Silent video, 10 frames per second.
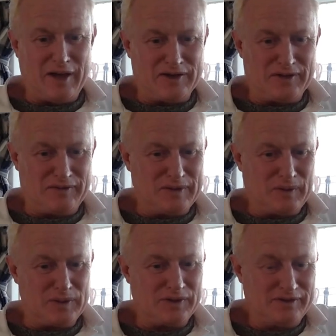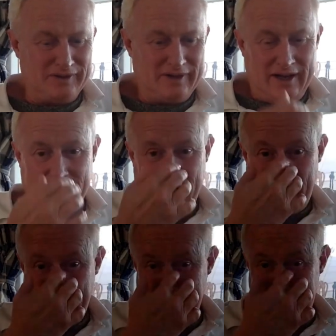I ask the first question?
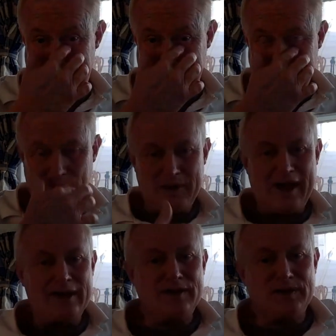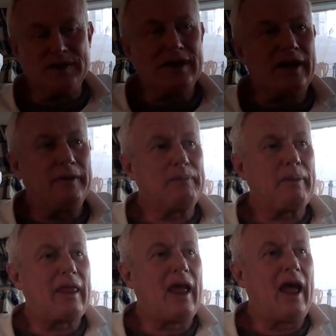Uh, yeah, so yeah, I just
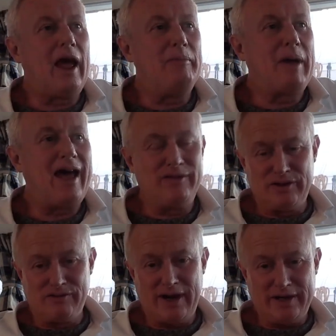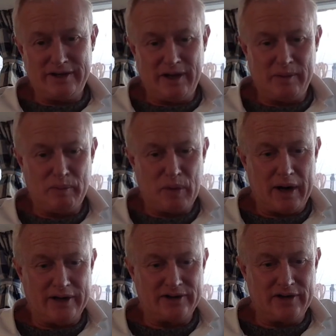um, I haven't read
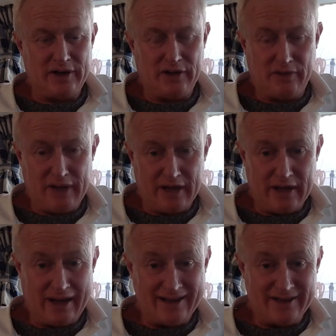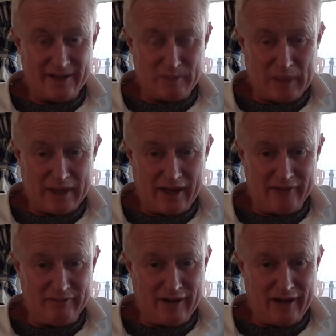Bright uh, Green Lies yet, but
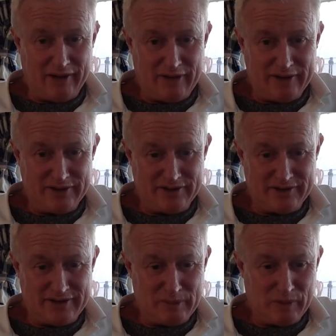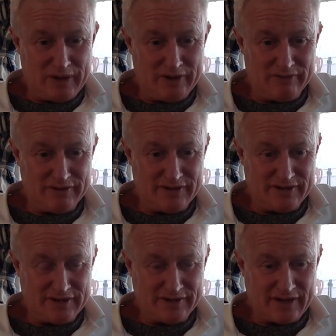I, I read Deep Green
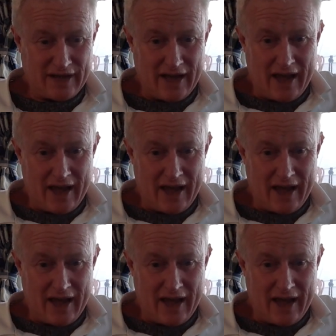Resistance.